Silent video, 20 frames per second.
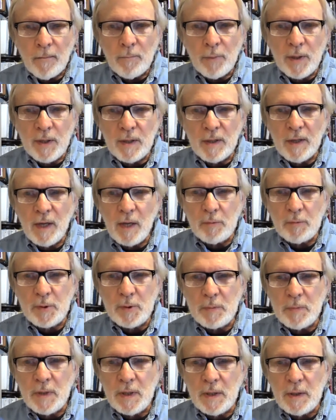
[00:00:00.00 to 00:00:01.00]
but it
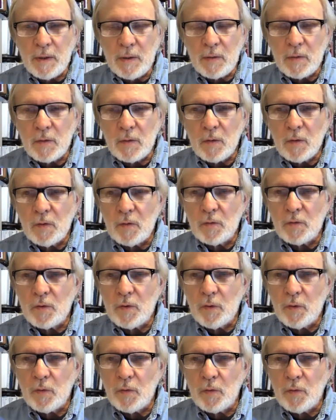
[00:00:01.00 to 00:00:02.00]
helps me
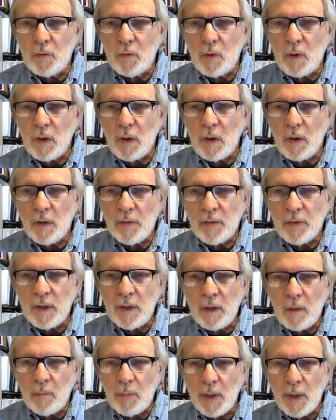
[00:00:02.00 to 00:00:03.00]
to uh,
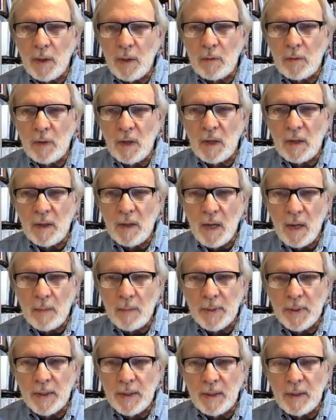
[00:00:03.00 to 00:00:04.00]
think about
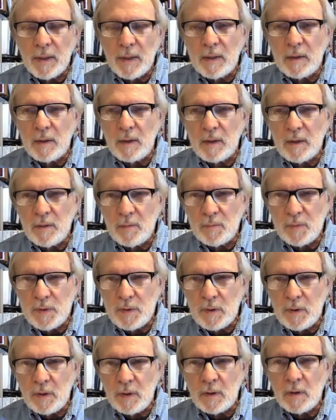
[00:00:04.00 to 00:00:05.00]
Agape and
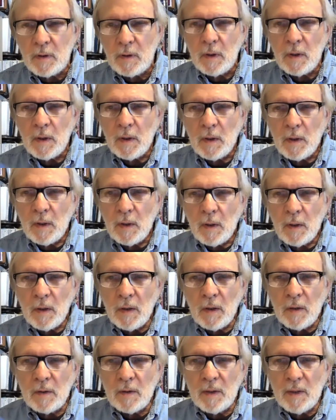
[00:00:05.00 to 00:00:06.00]
Ahimsa
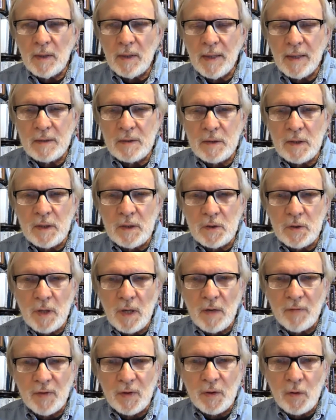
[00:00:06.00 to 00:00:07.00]
as each
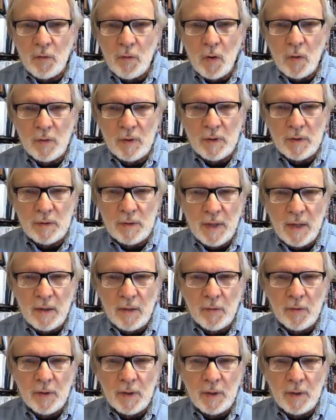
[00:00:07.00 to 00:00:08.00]
having their own
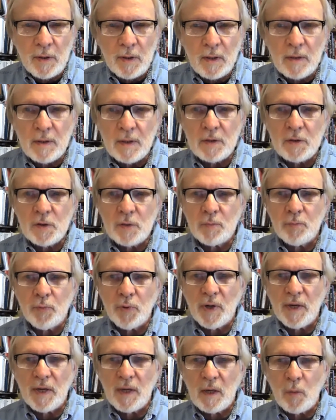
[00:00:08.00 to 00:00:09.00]
integrity and each
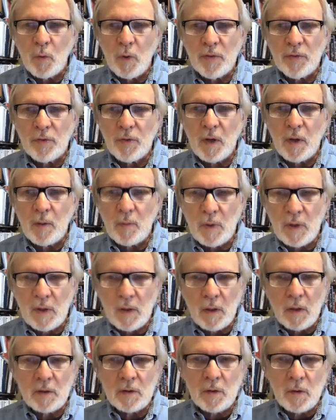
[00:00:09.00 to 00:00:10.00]
bringing with them
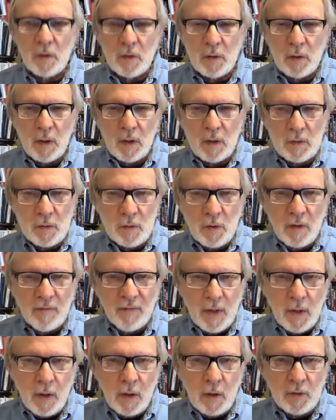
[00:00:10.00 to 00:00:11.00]
a, a sort of
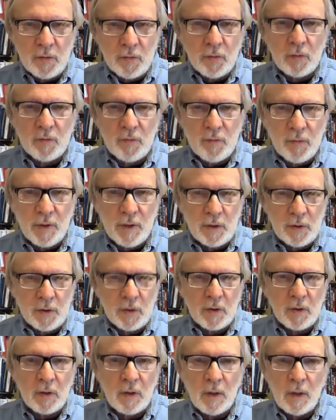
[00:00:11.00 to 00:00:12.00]
a cultural
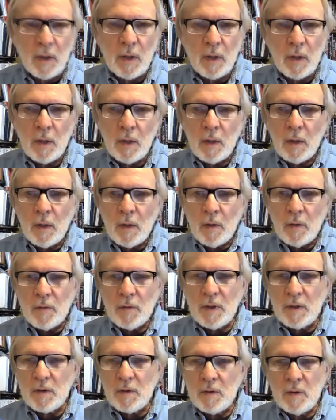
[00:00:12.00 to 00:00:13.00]
tradition
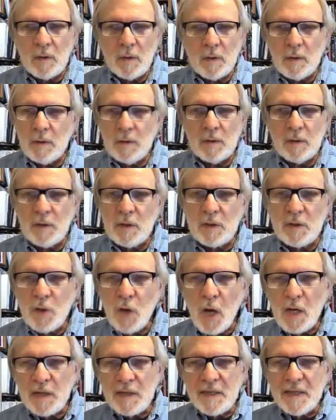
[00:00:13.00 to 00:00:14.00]
that does
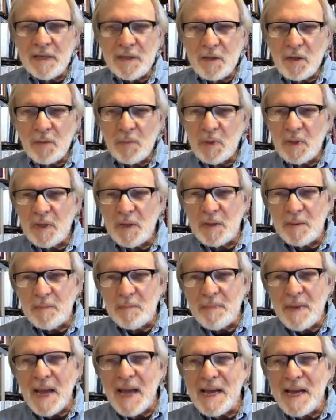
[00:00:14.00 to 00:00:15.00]
not need to be
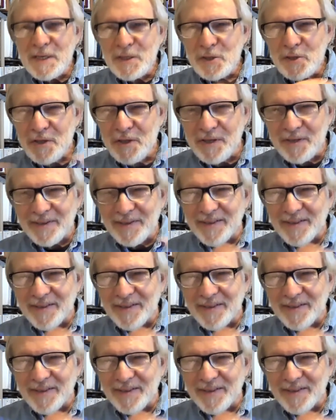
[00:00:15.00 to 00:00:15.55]
mashed.